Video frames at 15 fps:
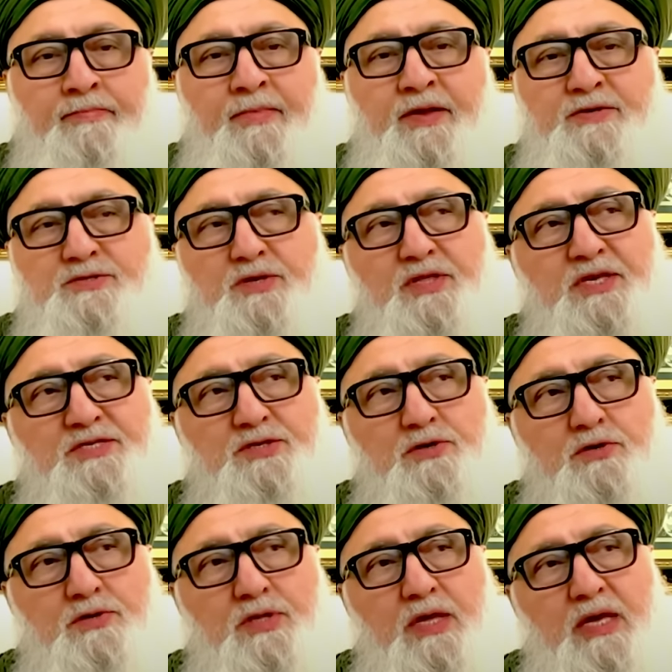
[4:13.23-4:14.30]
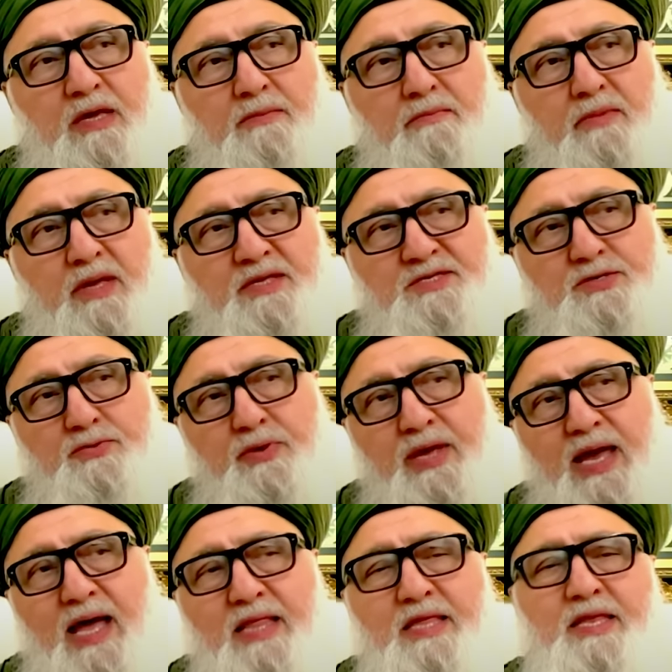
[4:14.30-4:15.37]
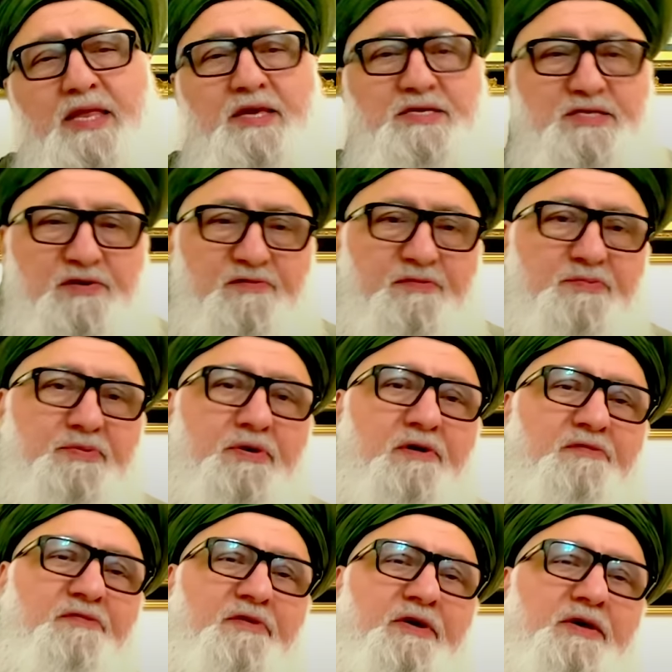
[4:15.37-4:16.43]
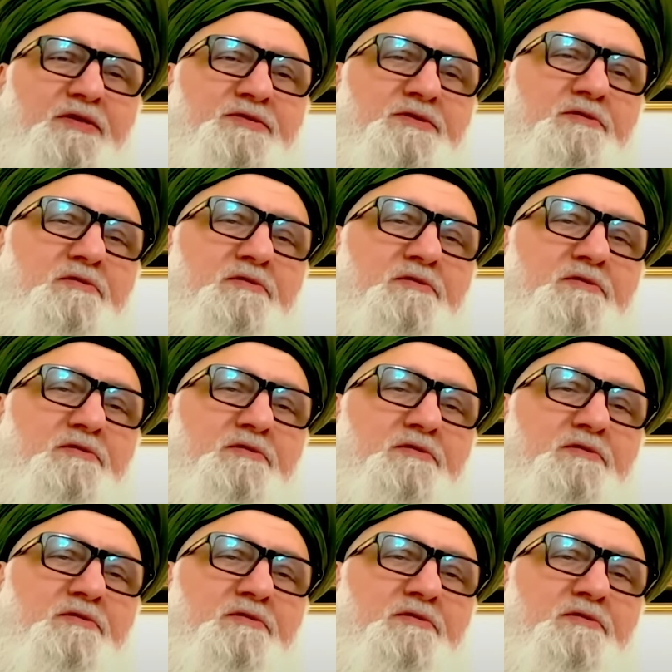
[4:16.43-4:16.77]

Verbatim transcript: So these are the immense realities of Prophet